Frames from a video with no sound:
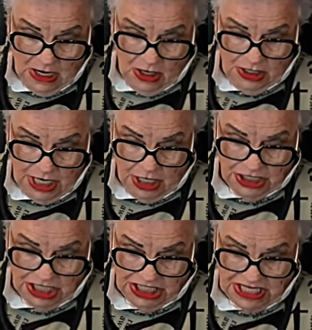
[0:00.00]
I
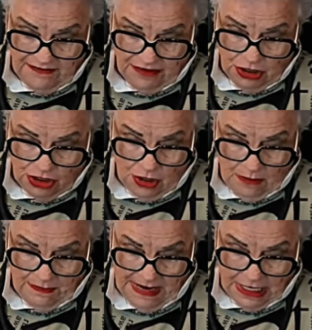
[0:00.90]
notice he's having a
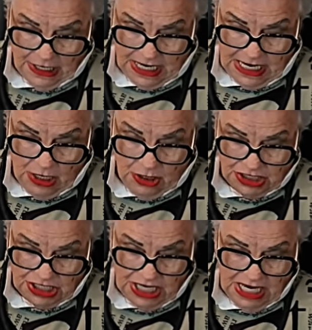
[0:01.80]
shot back at
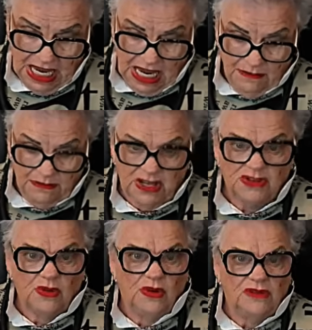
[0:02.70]
AOC, but
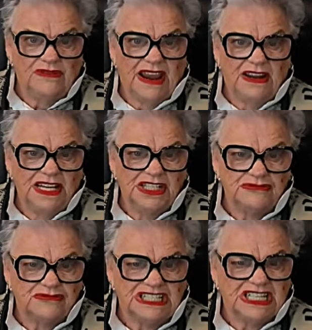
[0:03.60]
it's all around
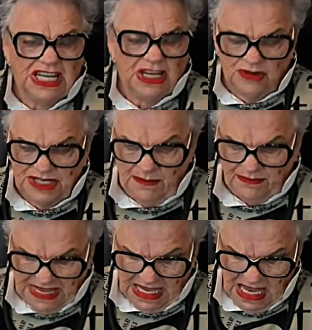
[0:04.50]
literacy or
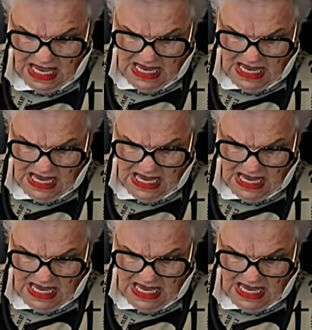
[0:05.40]
something.